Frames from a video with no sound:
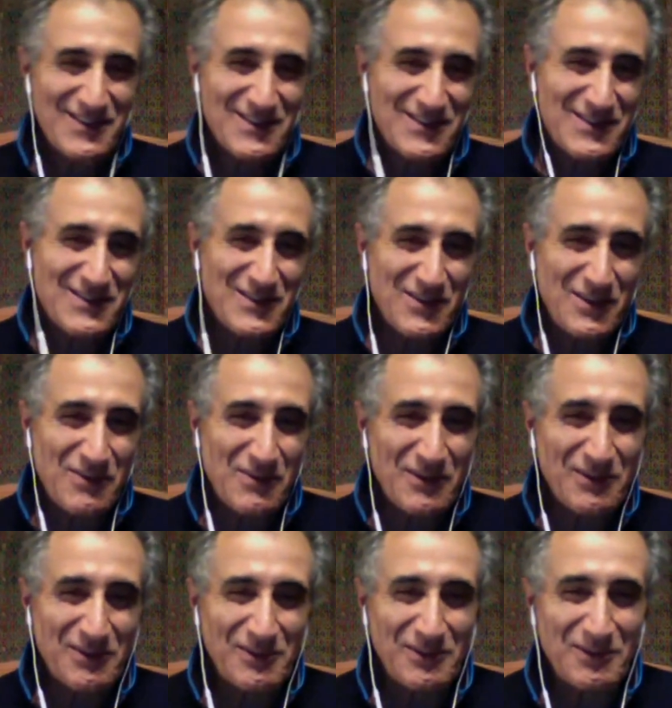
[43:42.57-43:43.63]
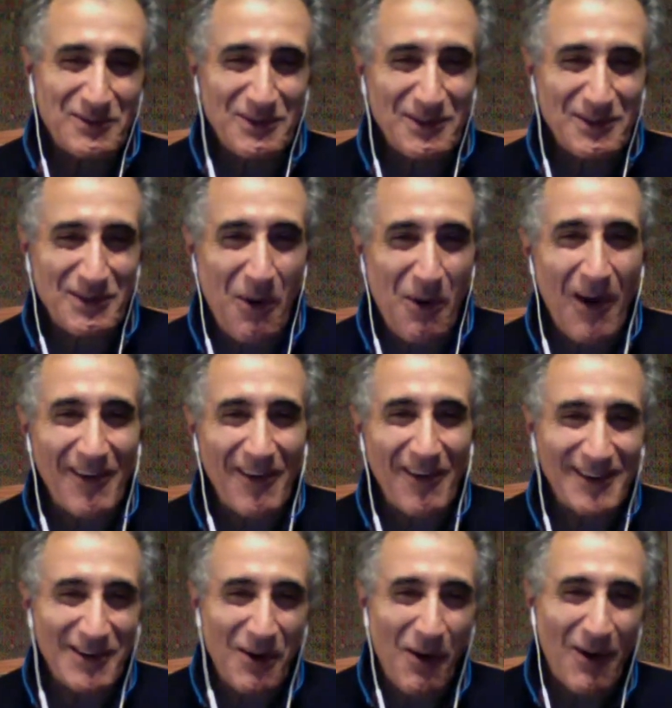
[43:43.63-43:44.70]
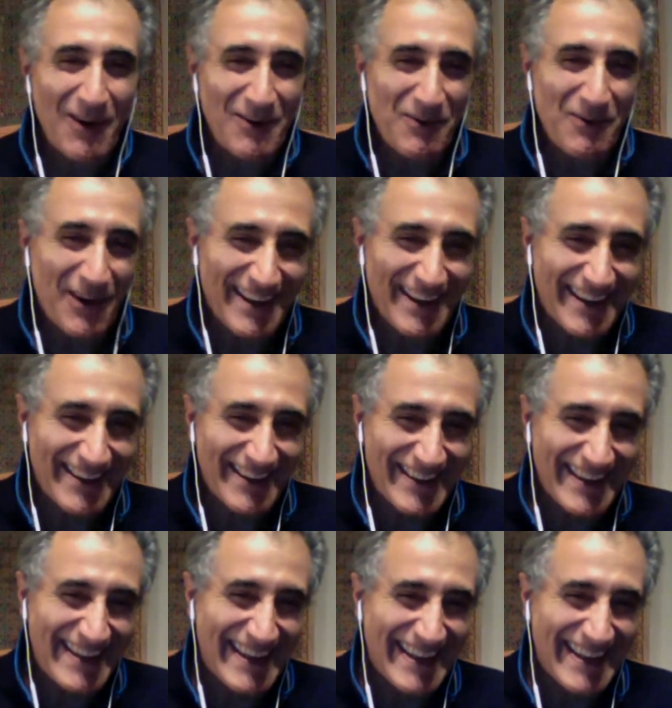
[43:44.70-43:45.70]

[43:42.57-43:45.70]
So you want to do a corn work here, eh?